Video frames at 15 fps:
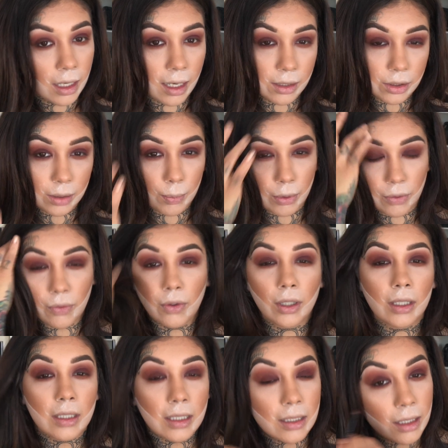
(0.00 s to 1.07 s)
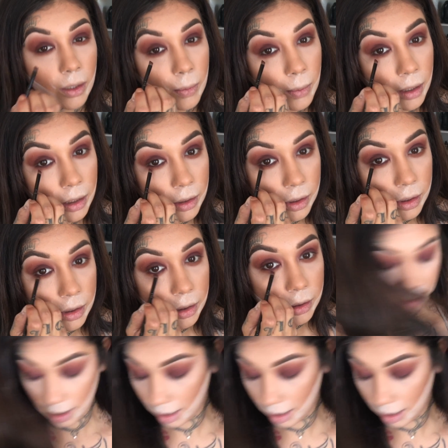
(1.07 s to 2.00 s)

I actually prefer a detail brush.